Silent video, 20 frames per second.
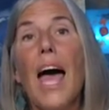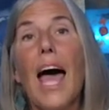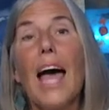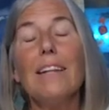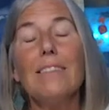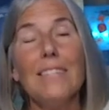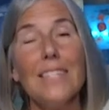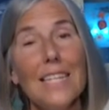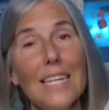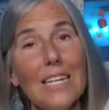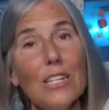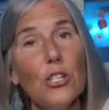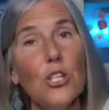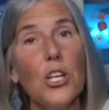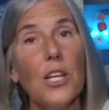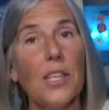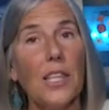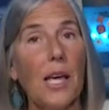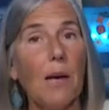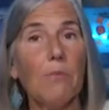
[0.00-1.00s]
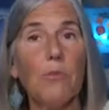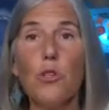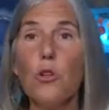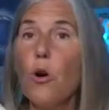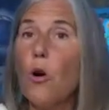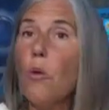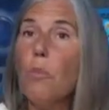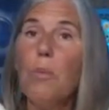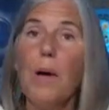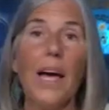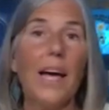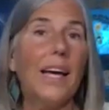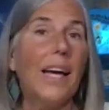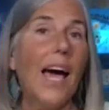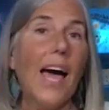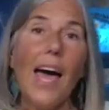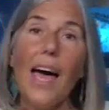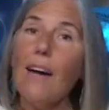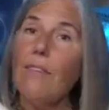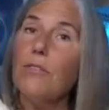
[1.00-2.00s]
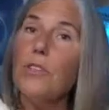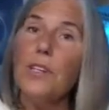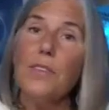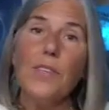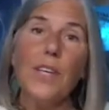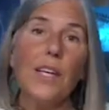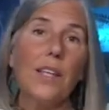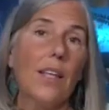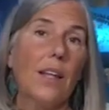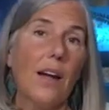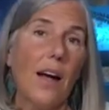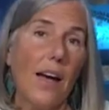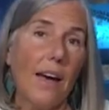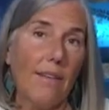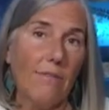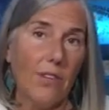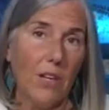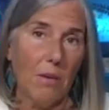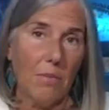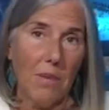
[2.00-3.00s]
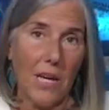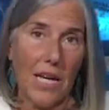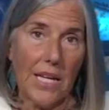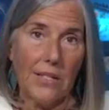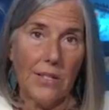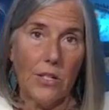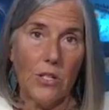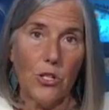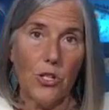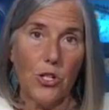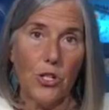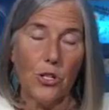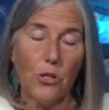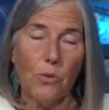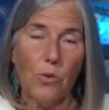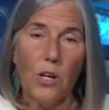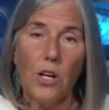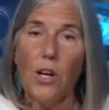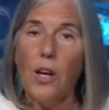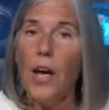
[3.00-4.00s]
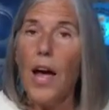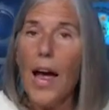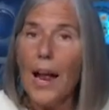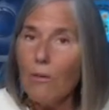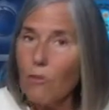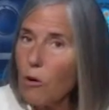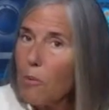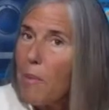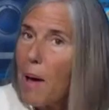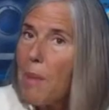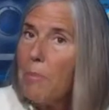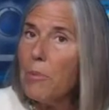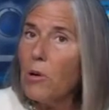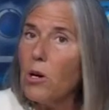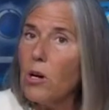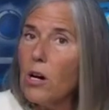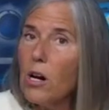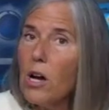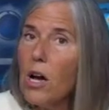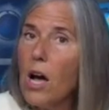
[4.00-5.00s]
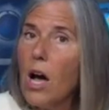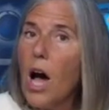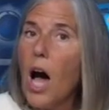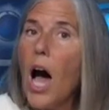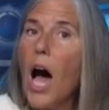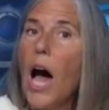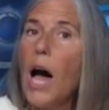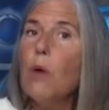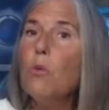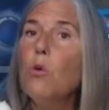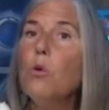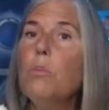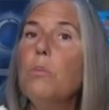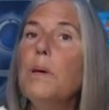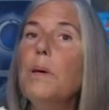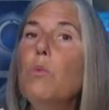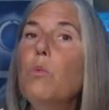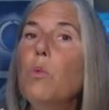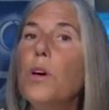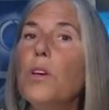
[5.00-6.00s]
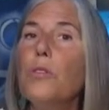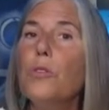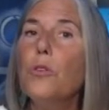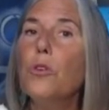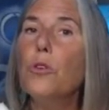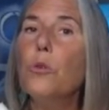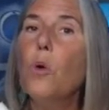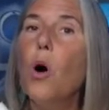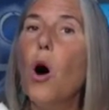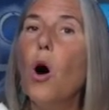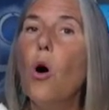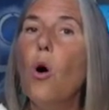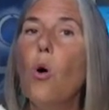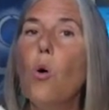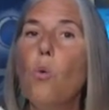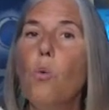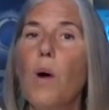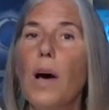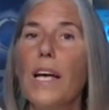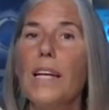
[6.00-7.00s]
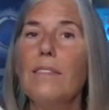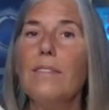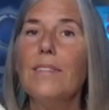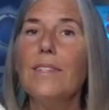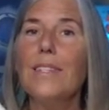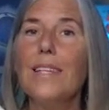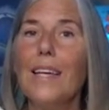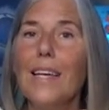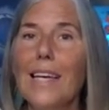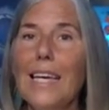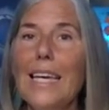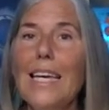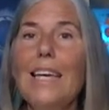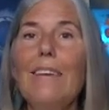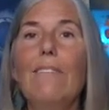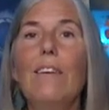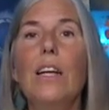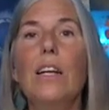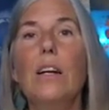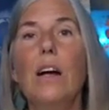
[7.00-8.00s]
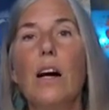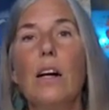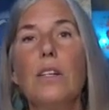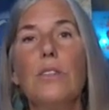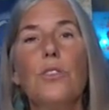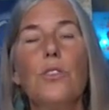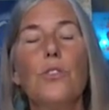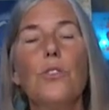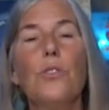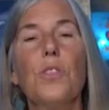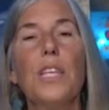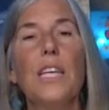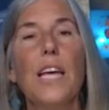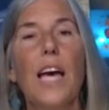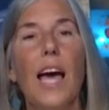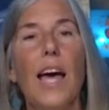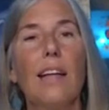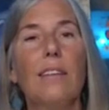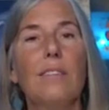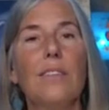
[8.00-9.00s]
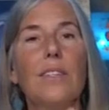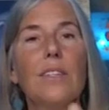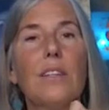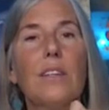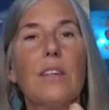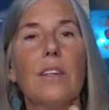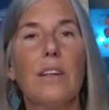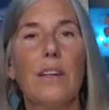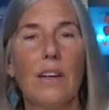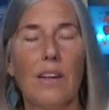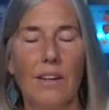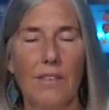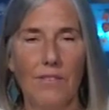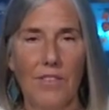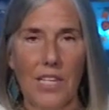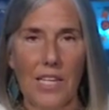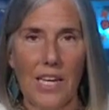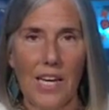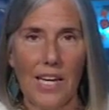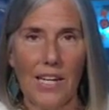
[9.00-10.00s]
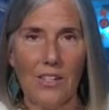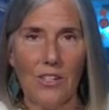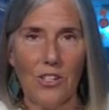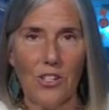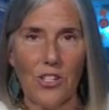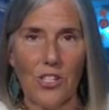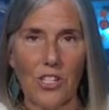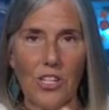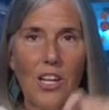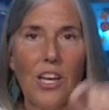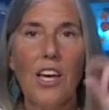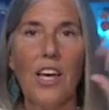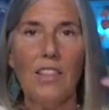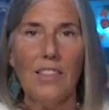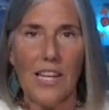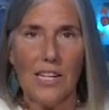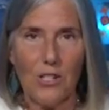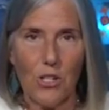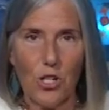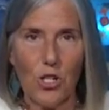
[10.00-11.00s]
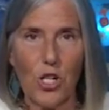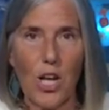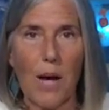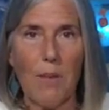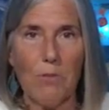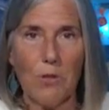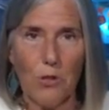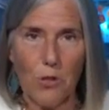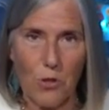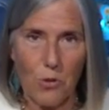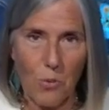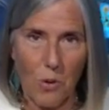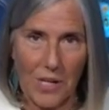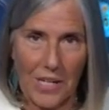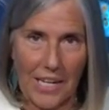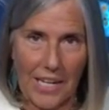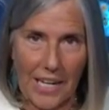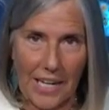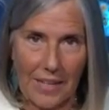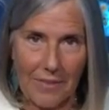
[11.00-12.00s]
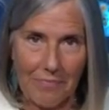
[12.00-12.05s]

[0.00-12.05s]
and teaching them to obey everything that I have commanded you. And remember, I will be with you always, even until the end of the age. That's chapter 28.